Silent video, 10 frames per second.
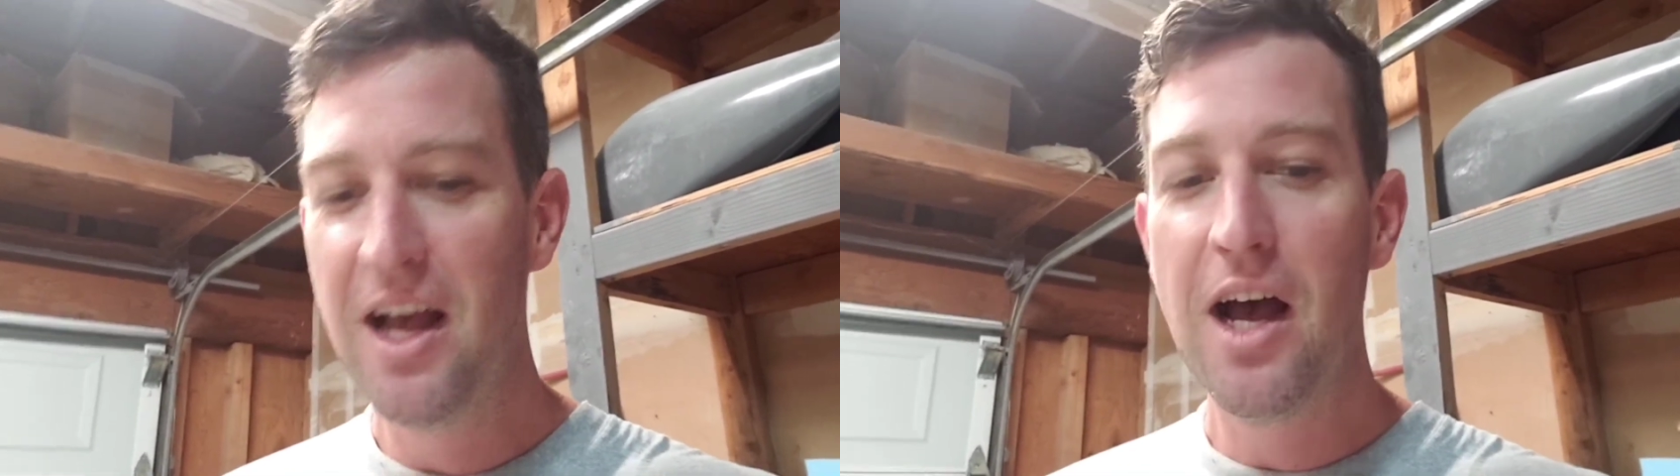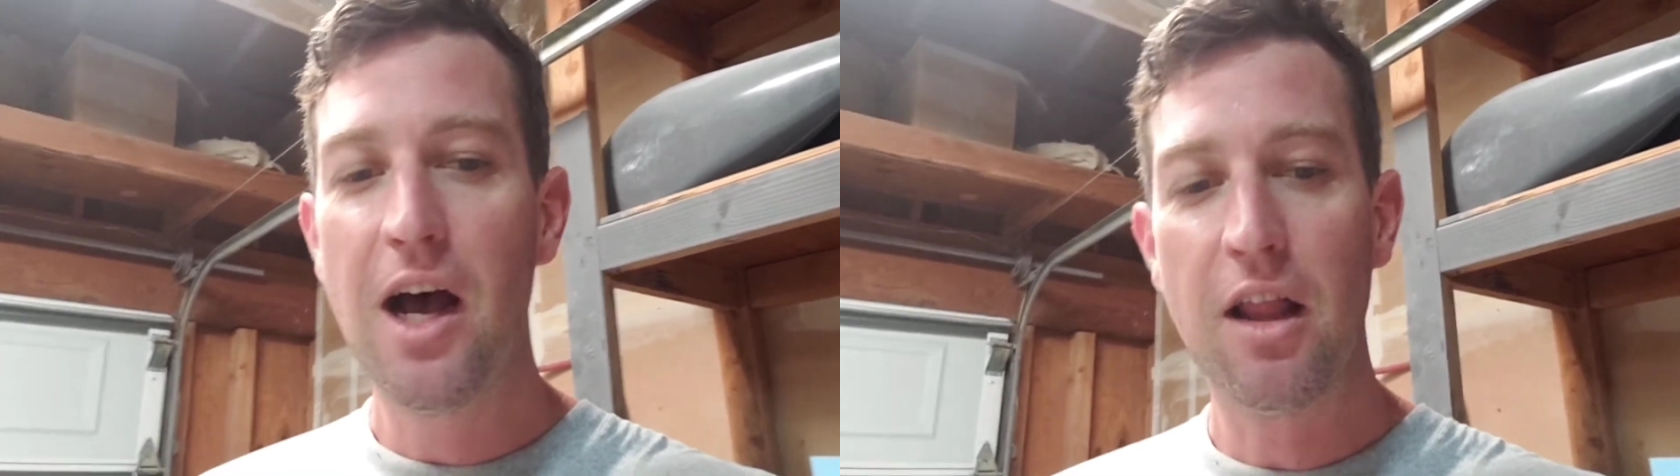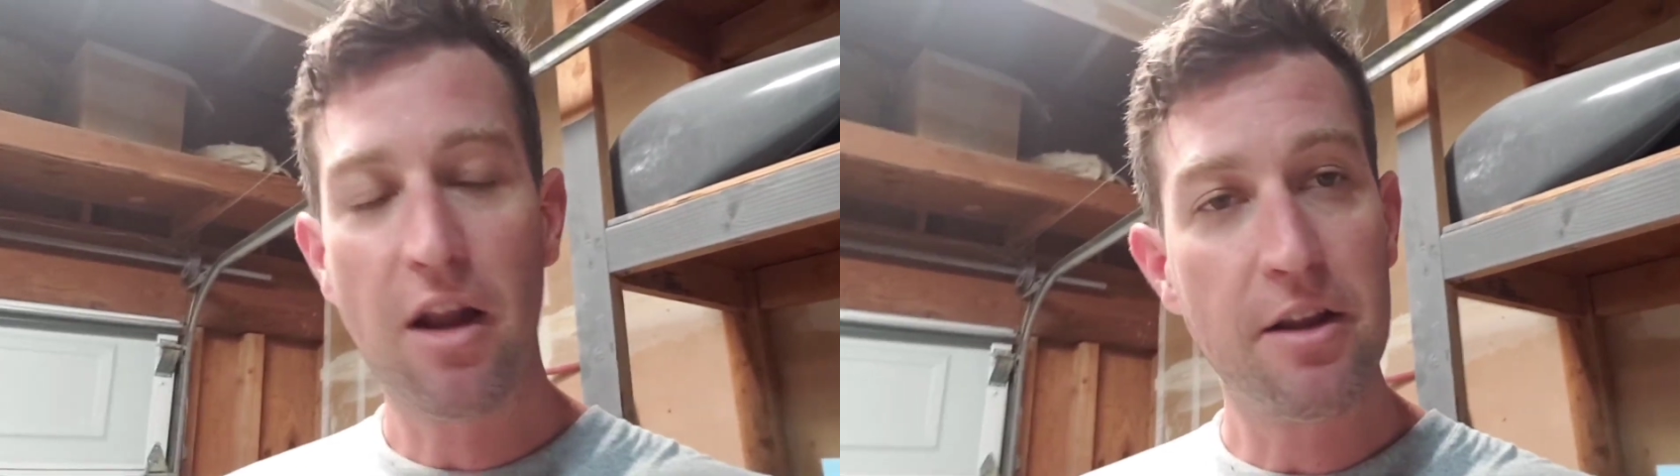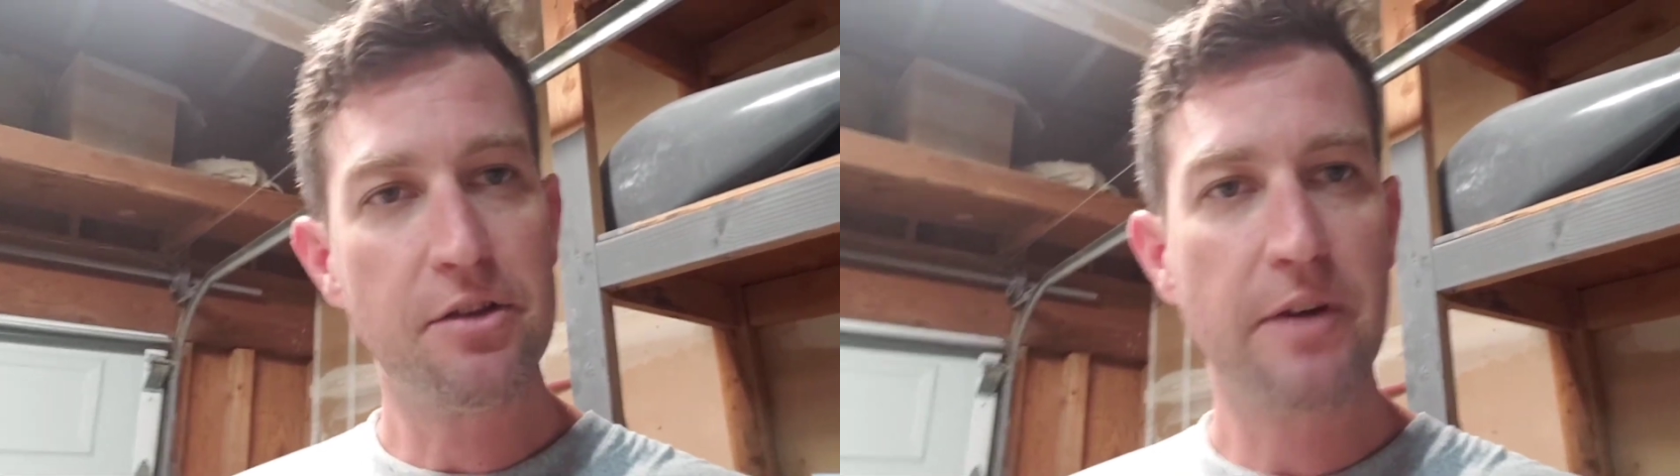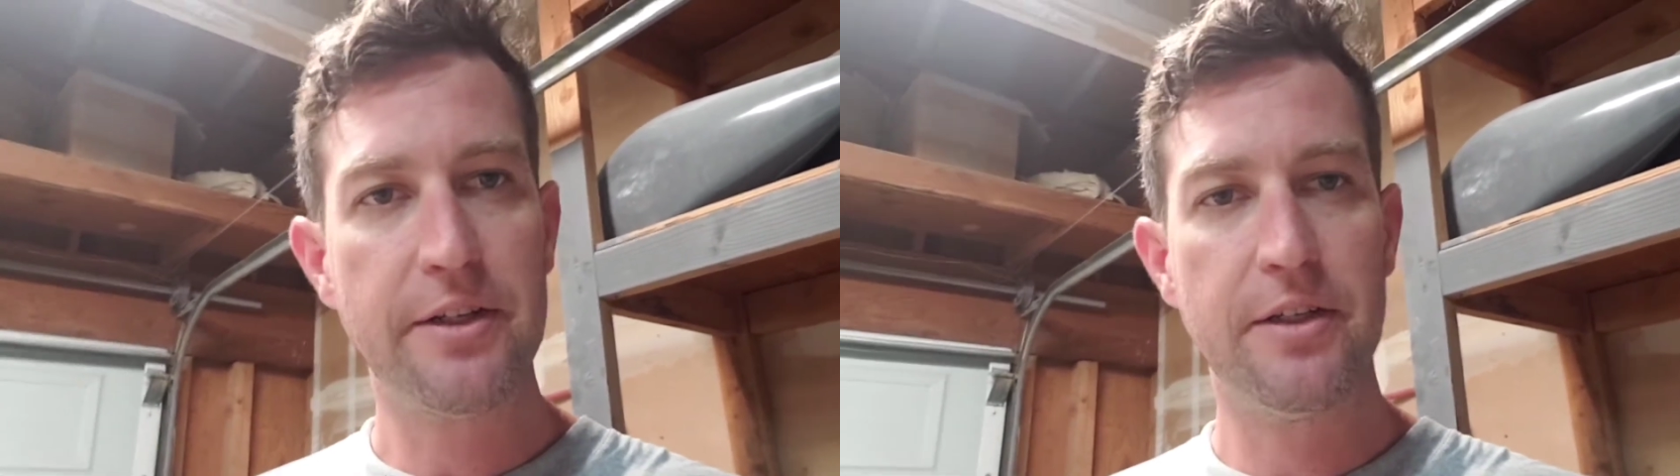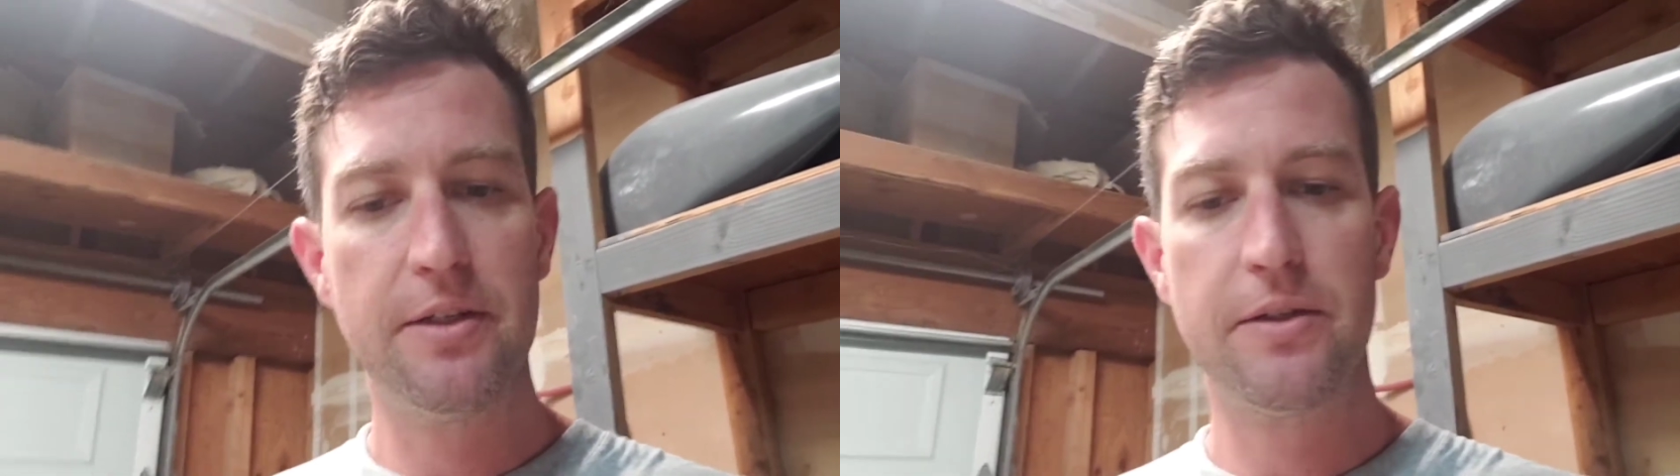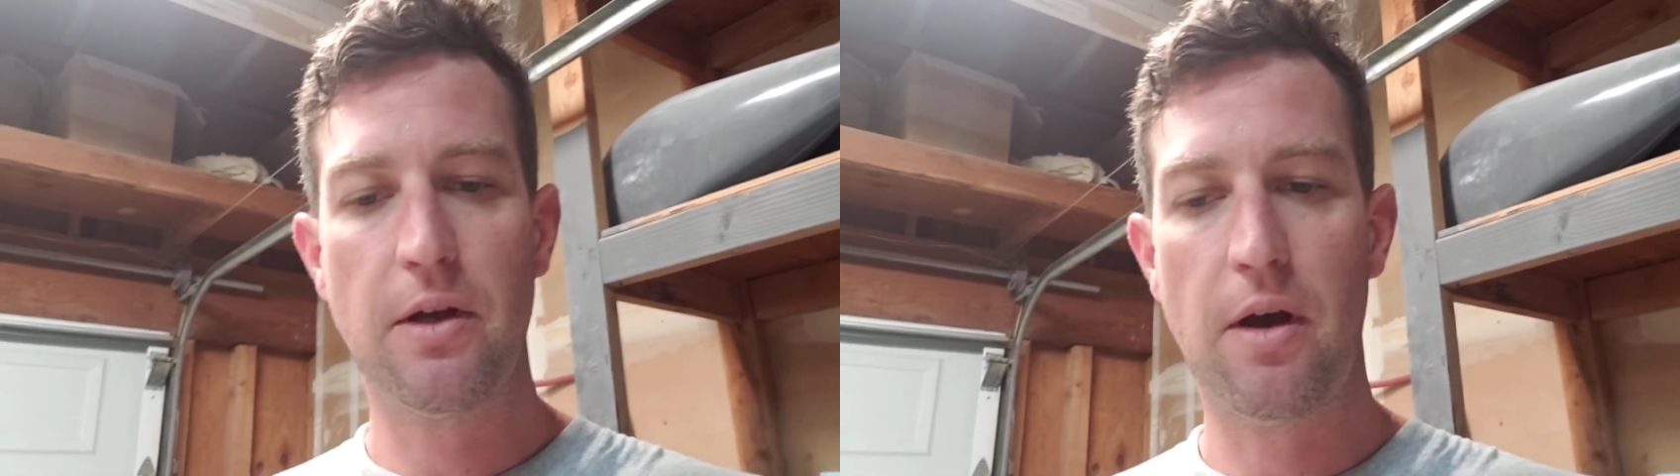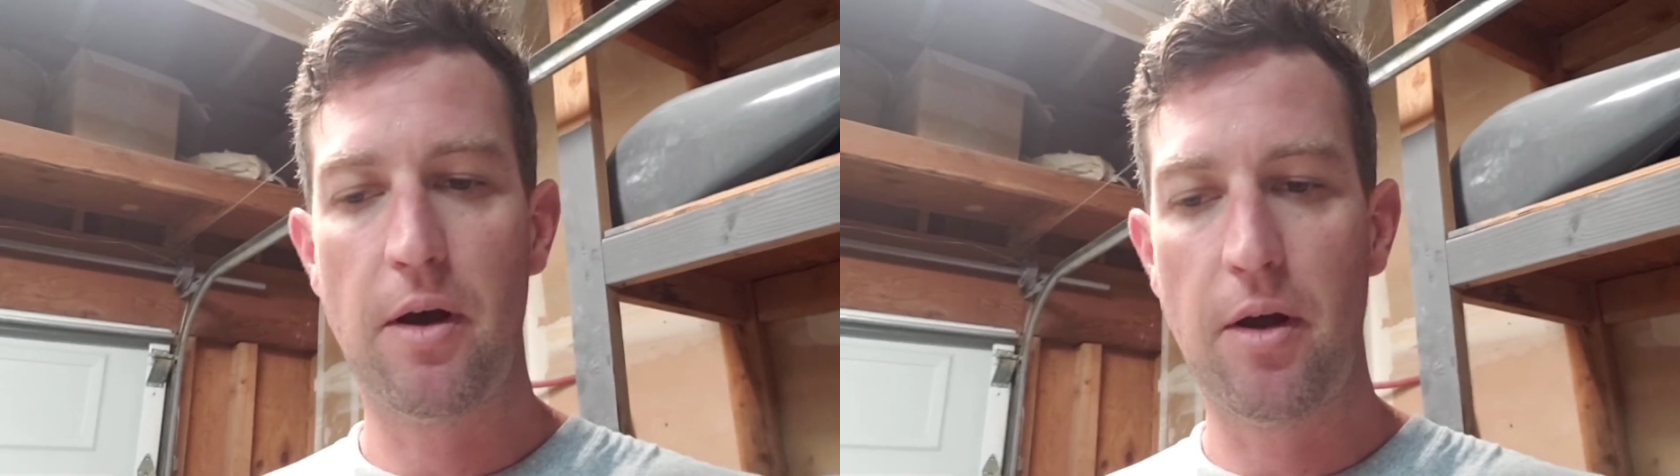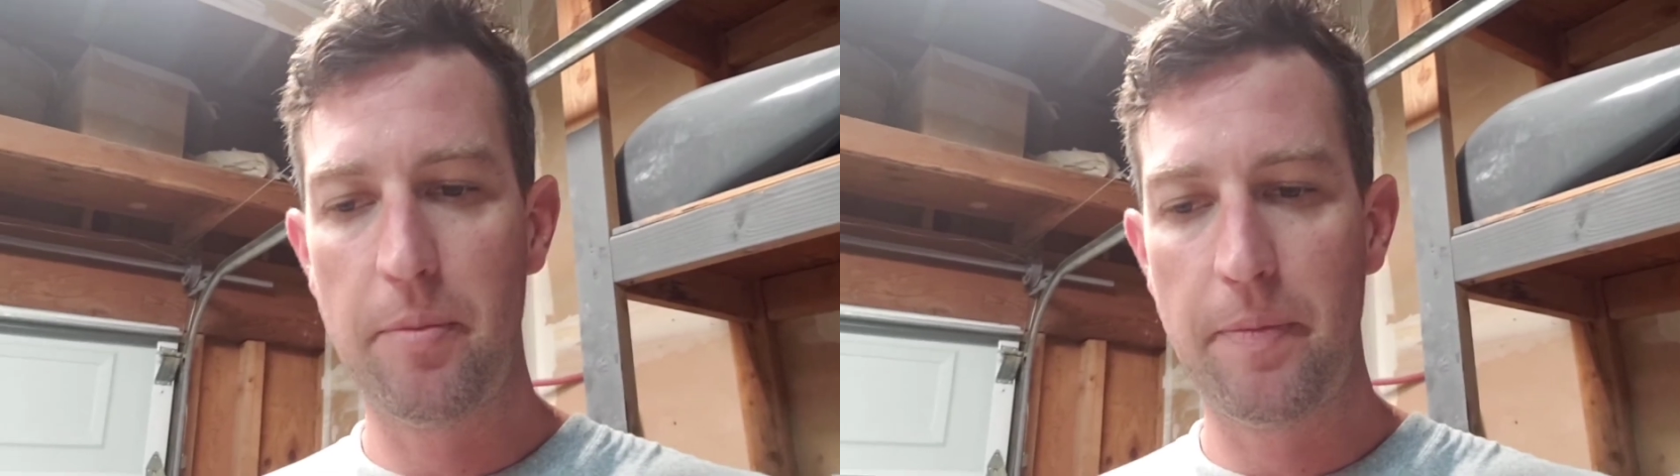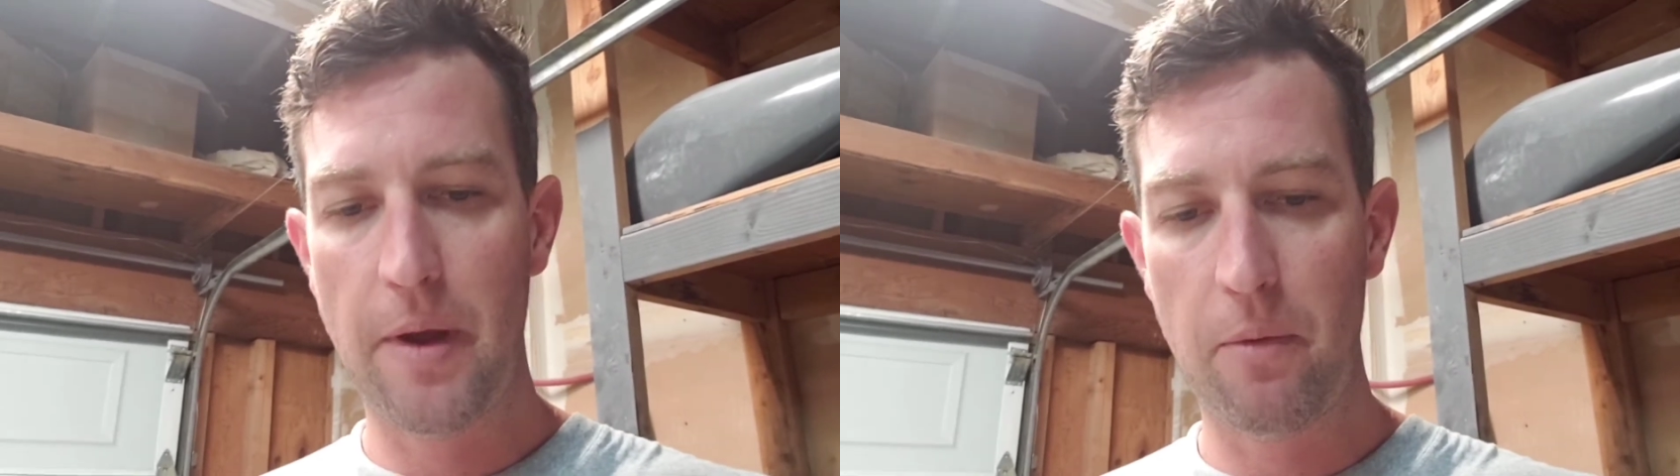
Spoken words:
lot of the scratches that